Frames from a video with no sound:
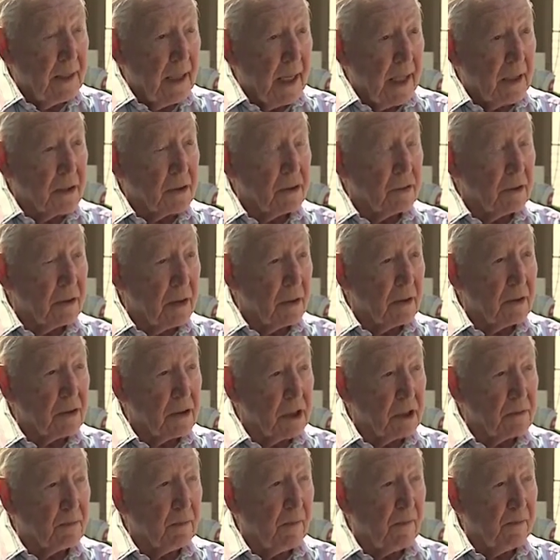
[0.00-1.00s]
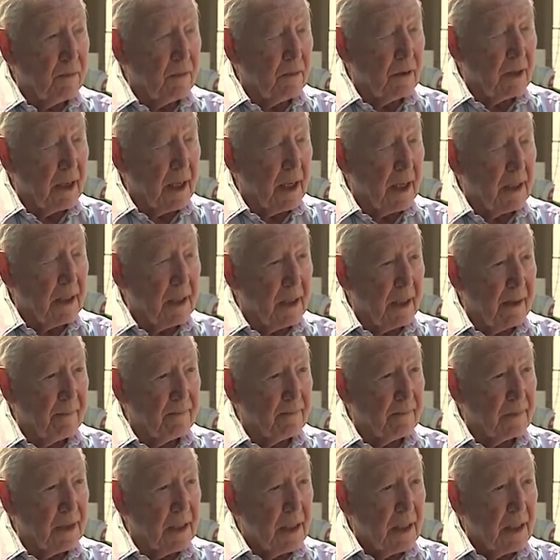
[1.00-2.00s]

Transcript: as you know, just before nine eleven.